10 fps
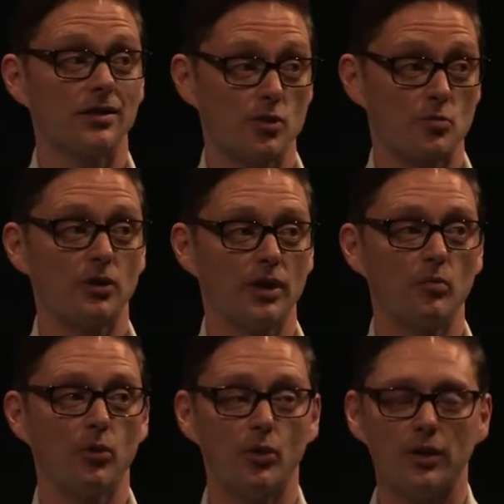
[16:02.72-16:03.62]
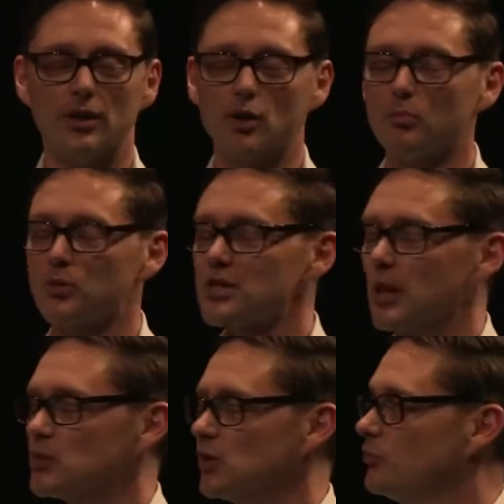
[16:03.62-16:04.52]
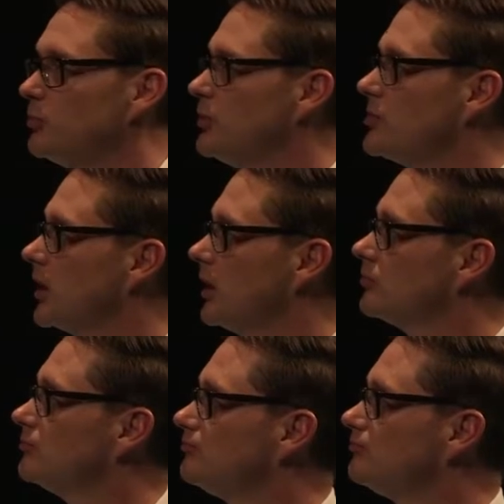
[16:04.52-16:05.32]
here that's pretty important in our perception of beauty.